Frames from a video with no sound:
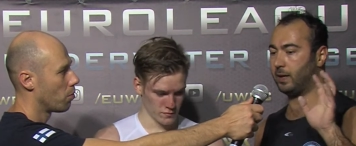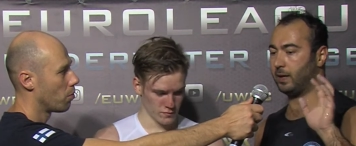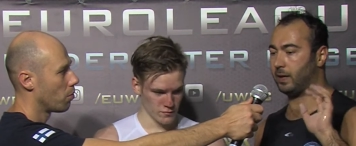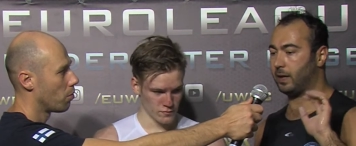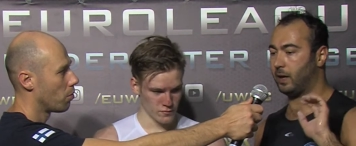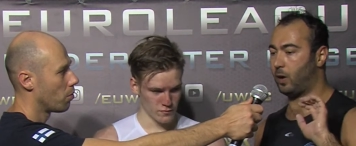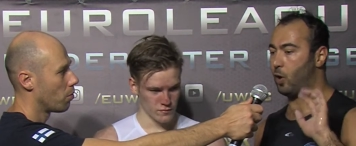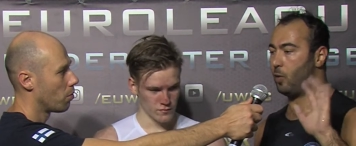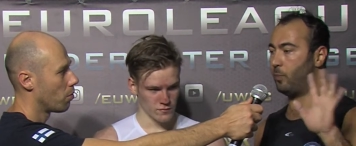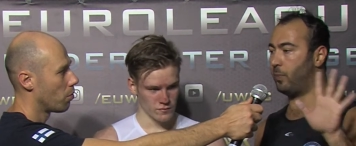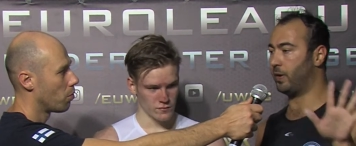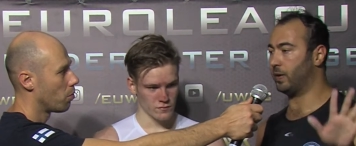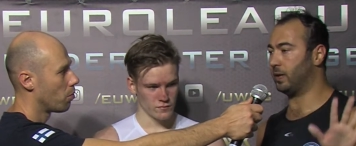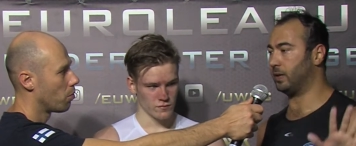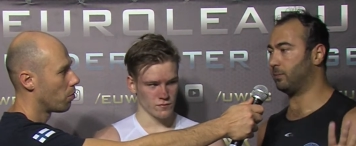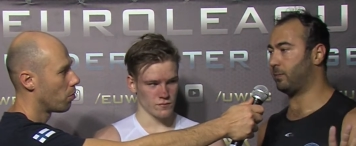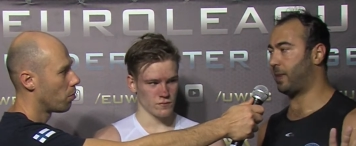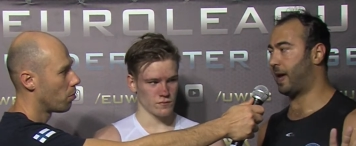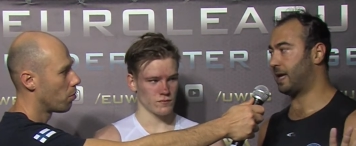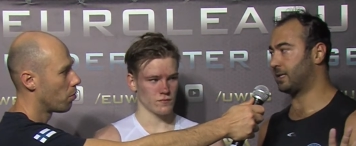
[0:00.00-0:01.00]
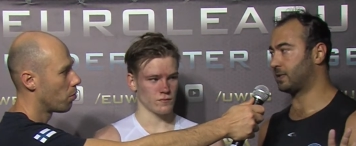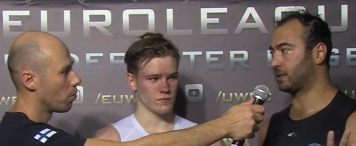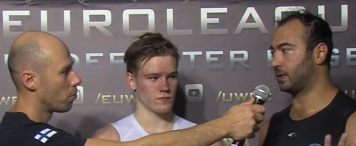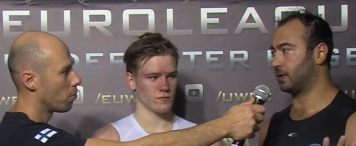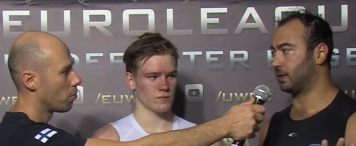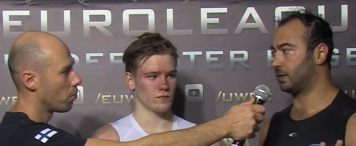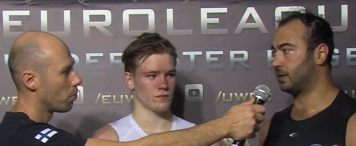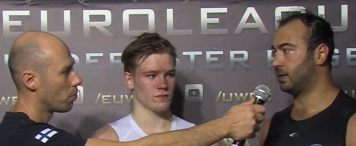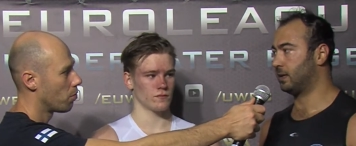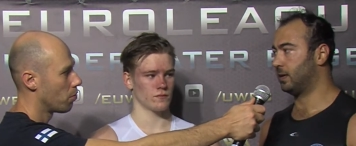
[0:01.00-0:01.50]
Speaker 1: opponent basket,
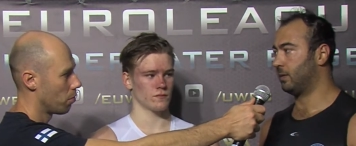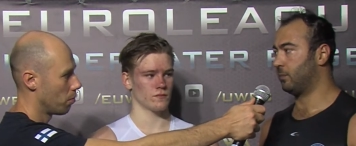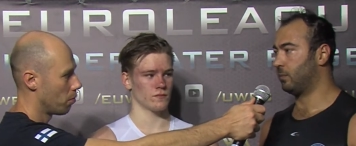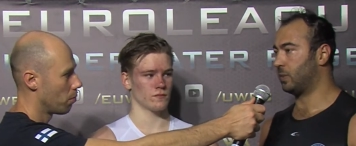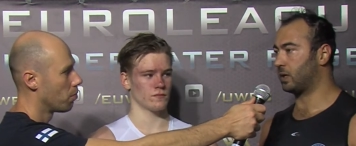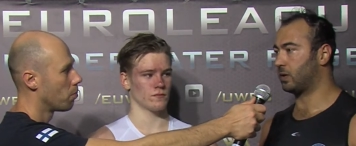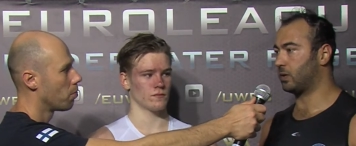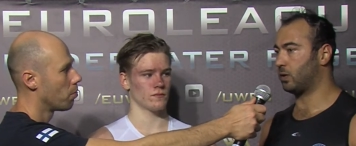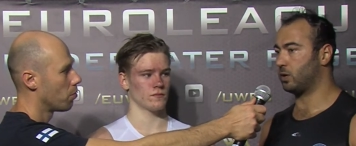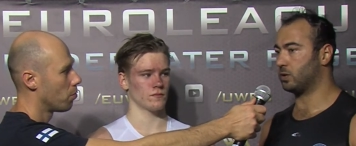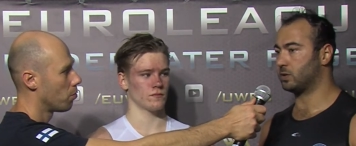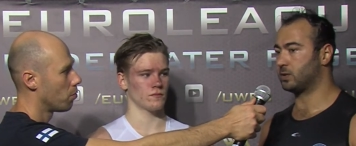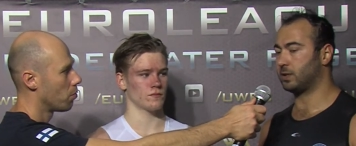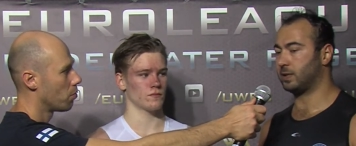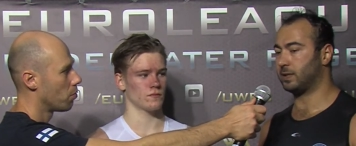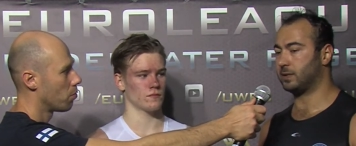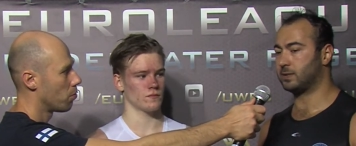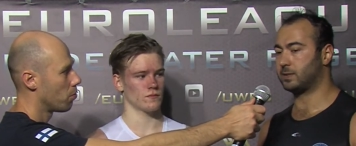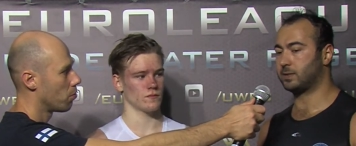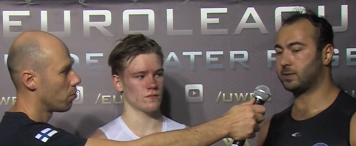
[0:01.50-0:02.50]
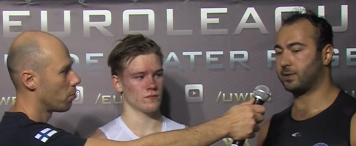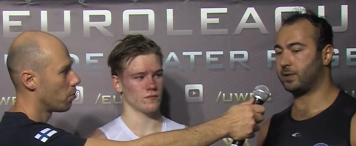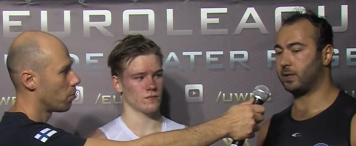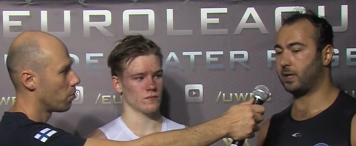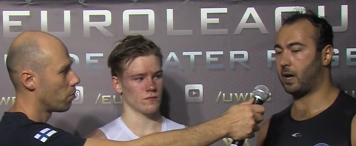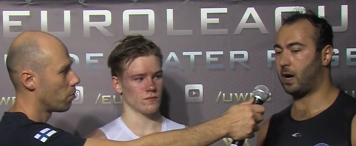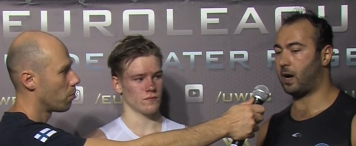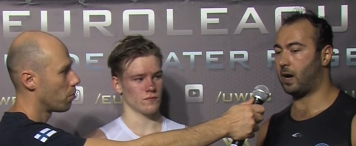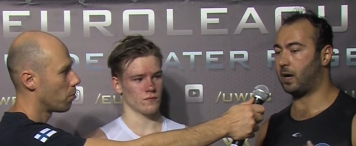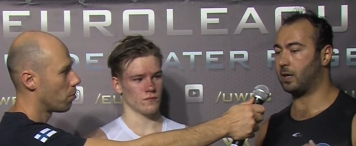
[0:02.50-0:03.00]
because it's really
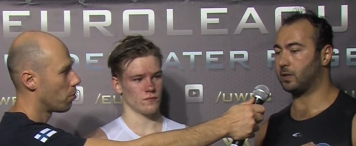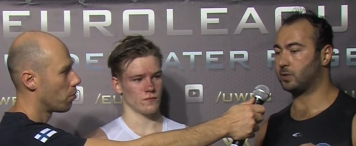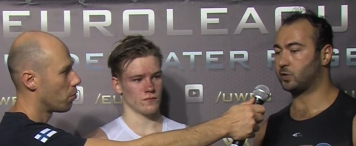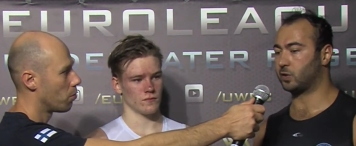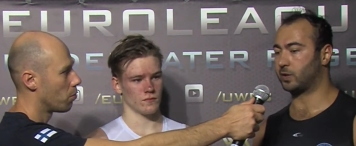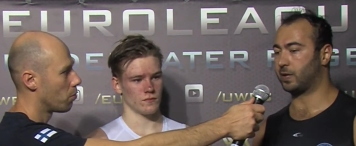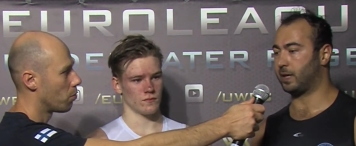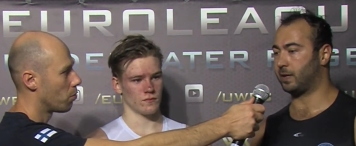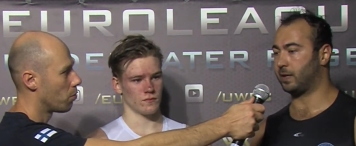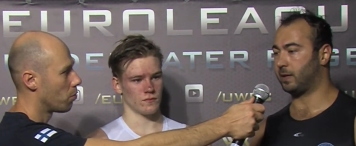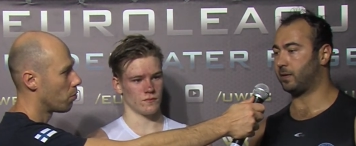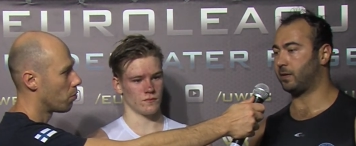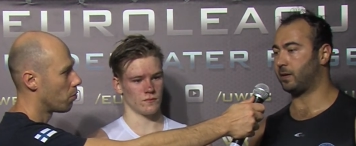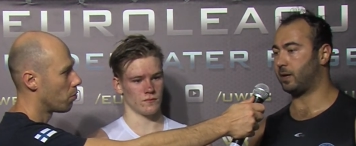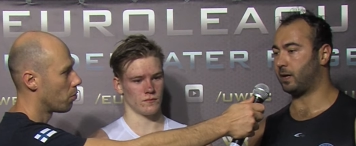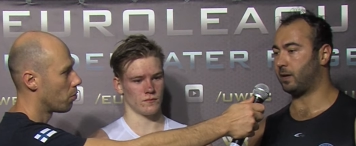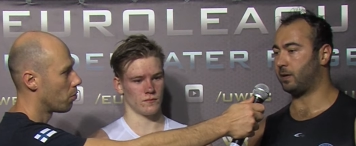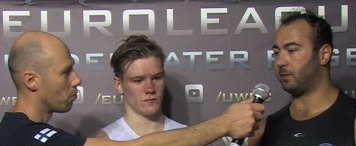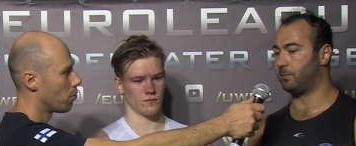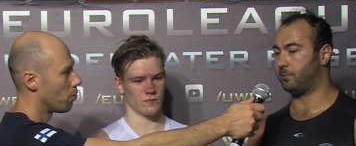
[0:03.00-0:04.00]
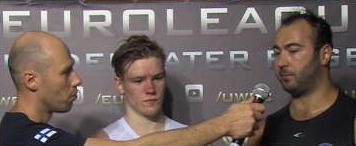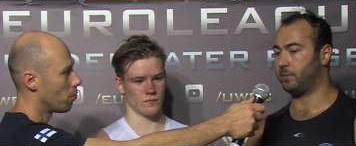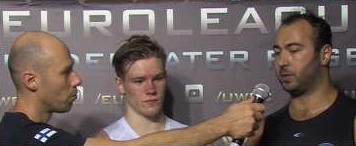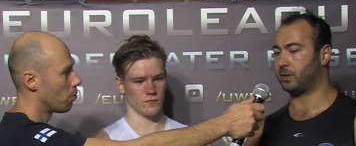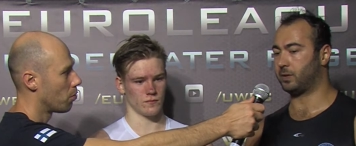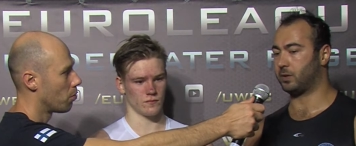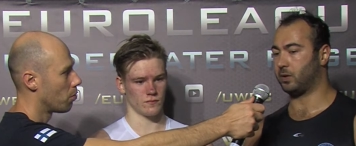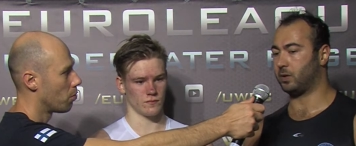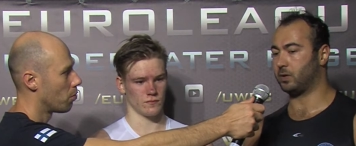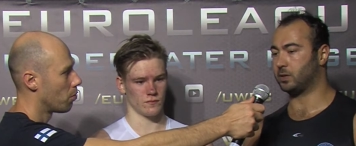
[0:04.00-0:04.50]
hard to get in there
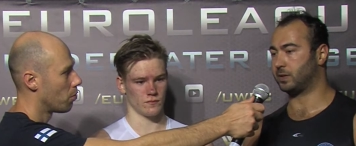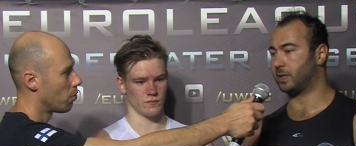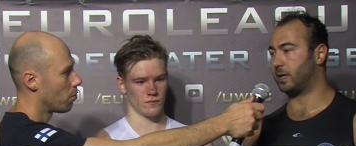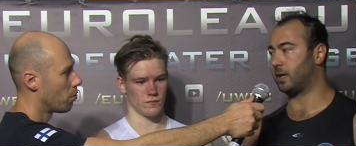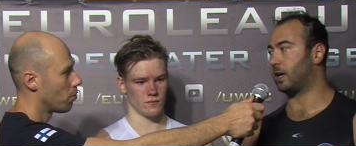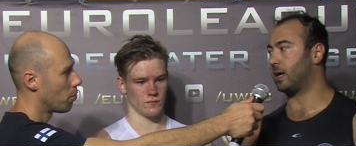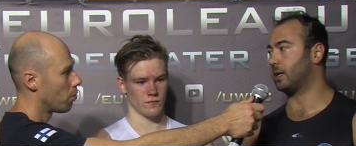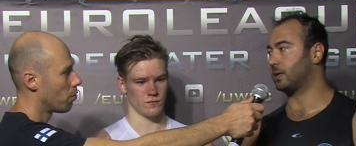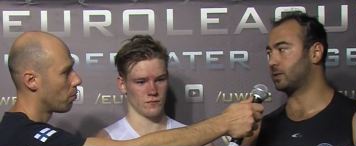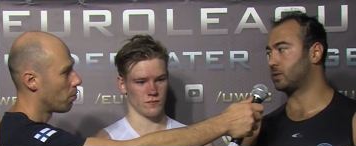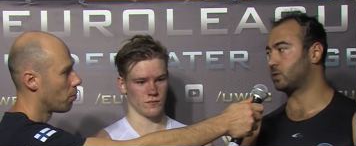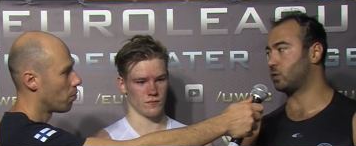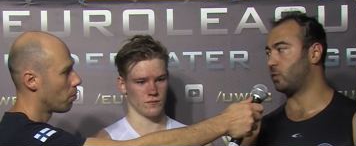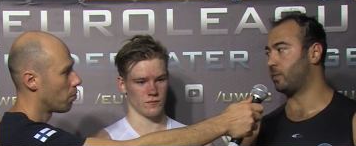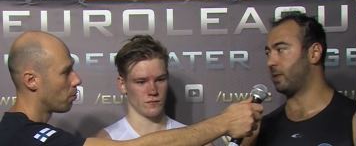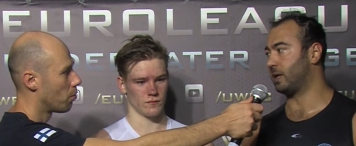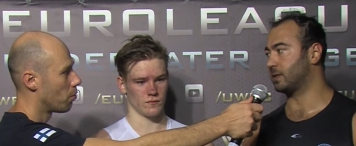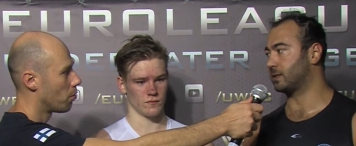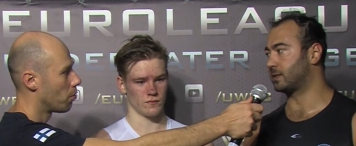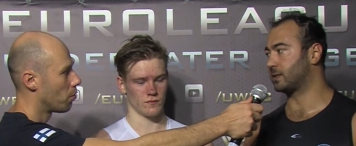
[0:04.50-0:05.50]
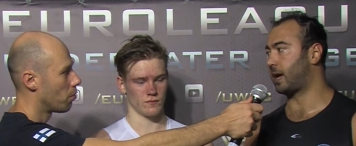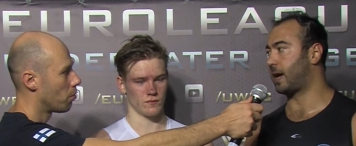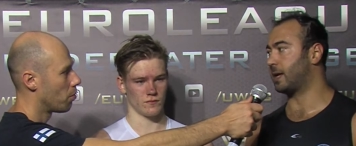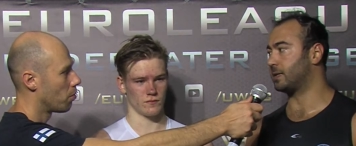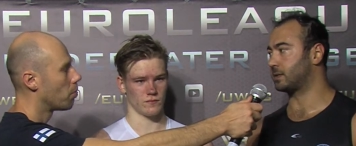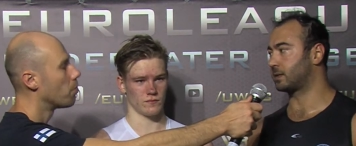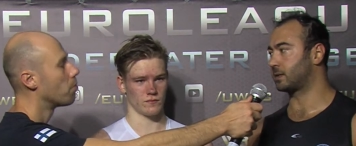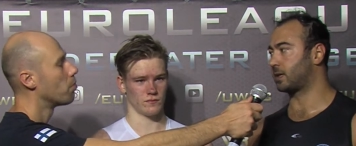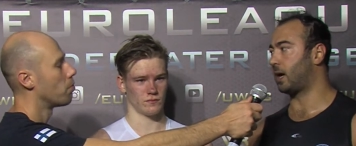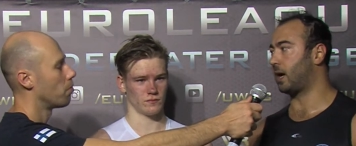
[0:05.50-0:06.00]
because there are so many sized
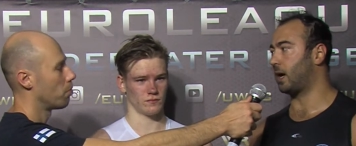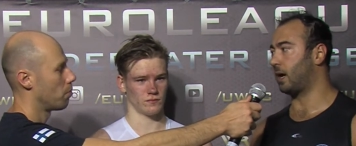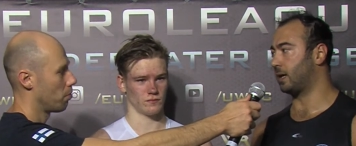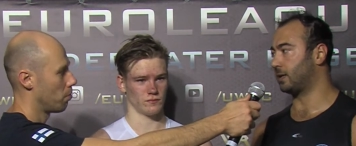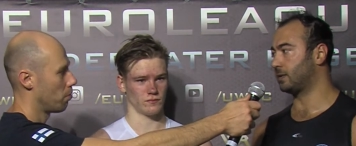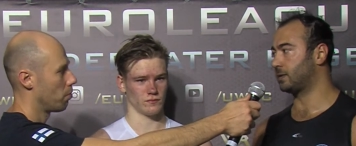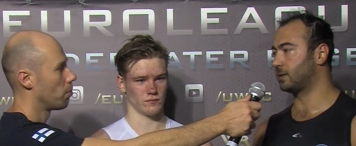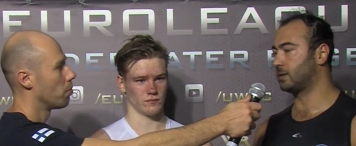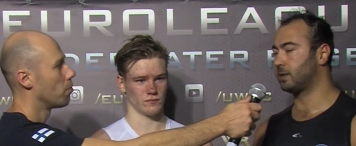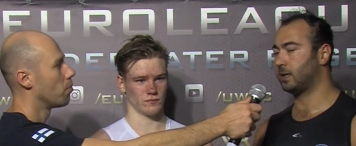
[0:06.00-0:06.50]
guys.